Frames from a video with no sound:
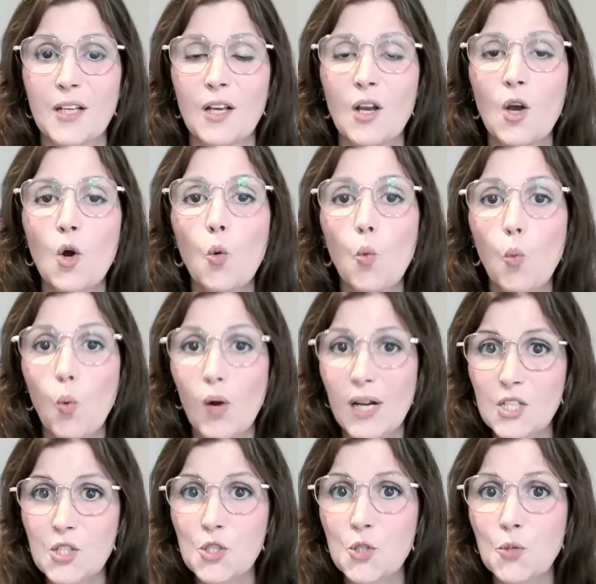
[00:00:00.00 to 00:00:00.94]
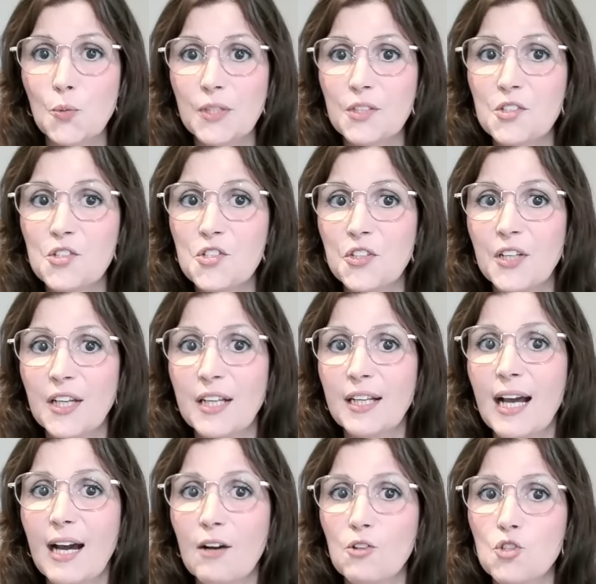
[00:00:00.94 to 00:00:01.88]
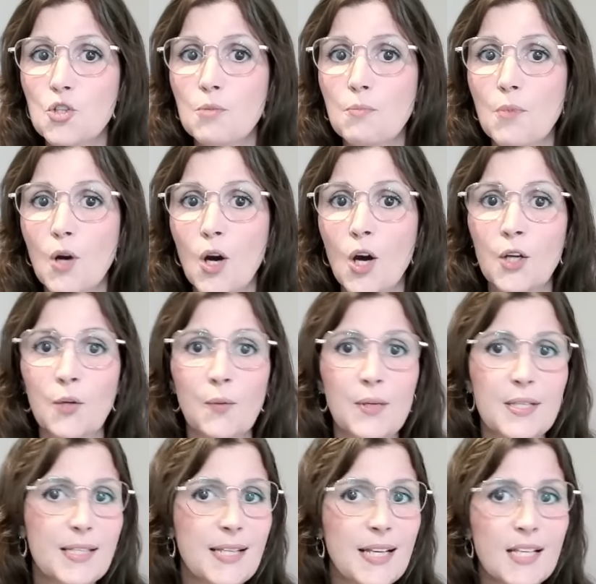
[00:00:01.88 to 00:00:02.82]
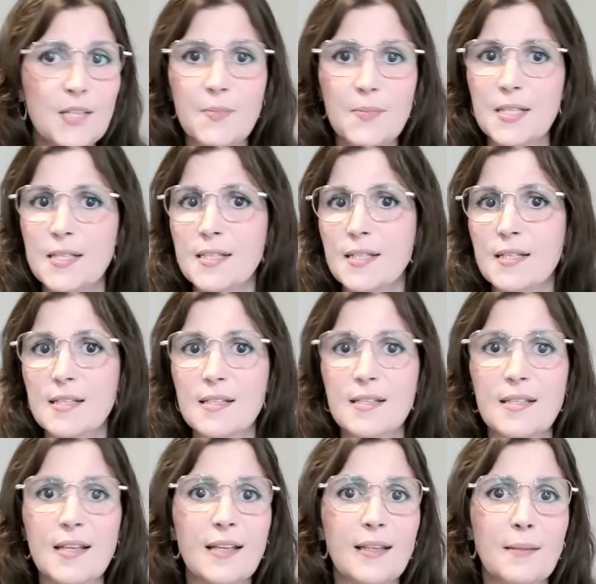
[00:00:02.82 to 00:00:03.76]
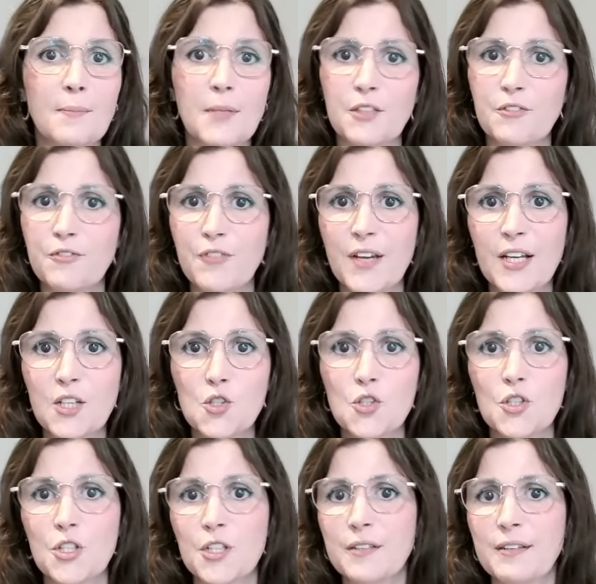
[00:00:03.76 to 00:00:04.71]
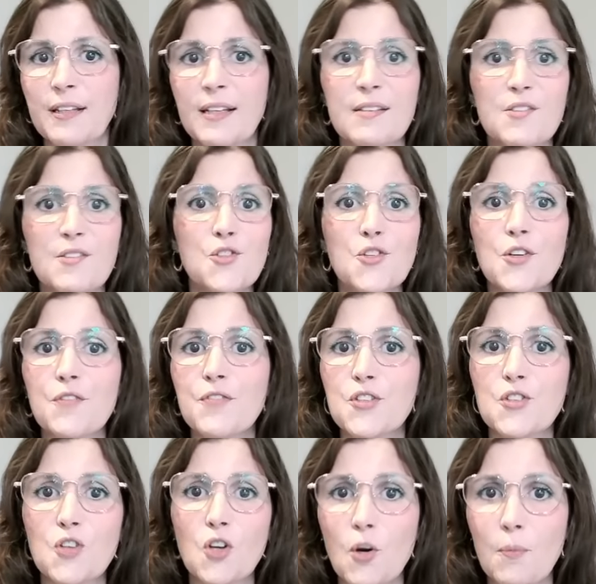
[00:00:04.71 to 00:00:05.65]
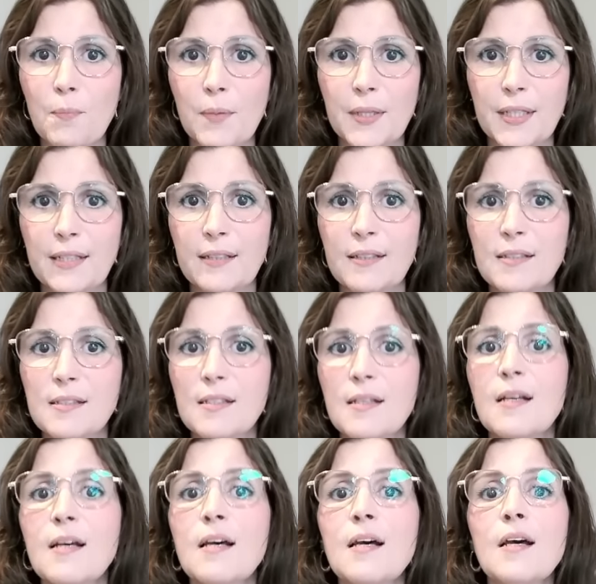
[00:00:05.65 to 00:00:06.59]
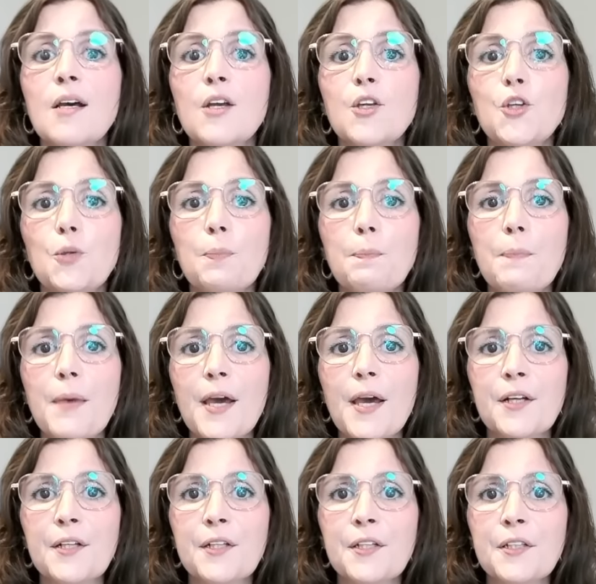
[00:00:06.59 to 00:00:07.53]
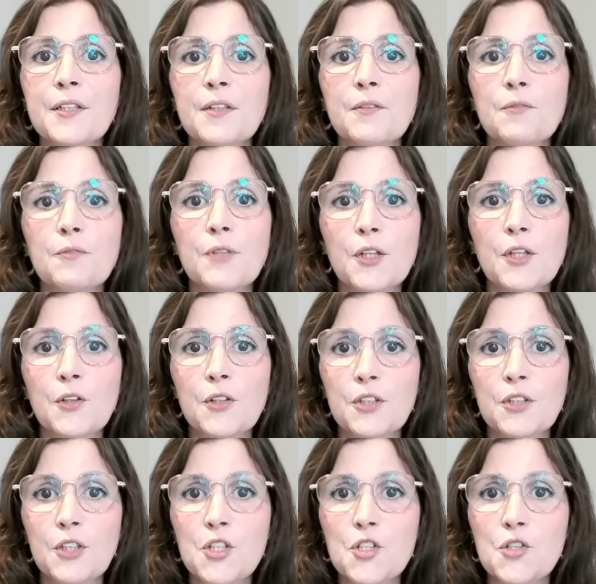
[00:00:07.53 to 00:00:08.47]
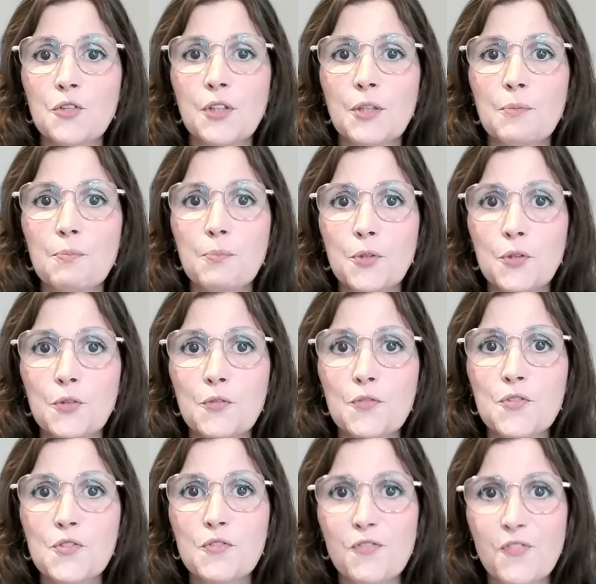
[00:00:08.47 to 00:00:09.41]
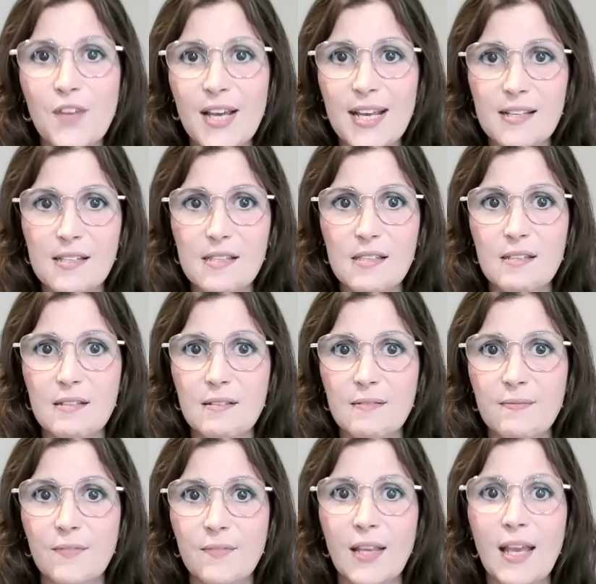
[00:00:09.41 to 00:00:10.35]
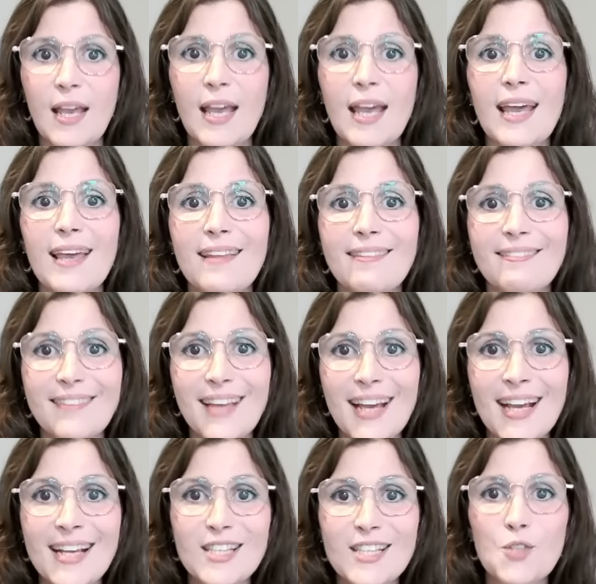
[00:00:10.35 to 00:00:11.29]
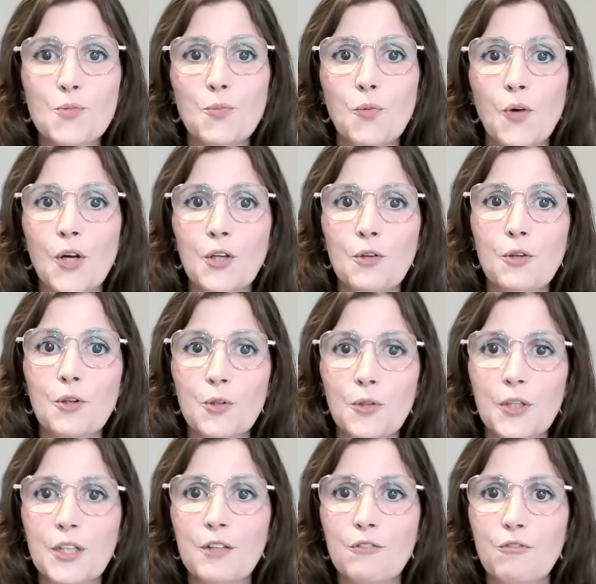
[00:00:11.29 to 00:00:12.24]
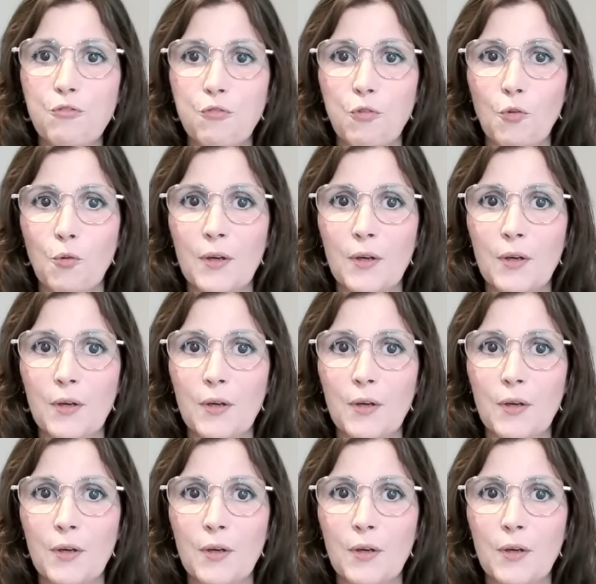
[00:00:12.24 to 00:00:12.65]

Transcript: Once you understand how to model a SaaS business, then a manufacturer, then service company, your pattern recognition improves fast. And that's what you're looking for.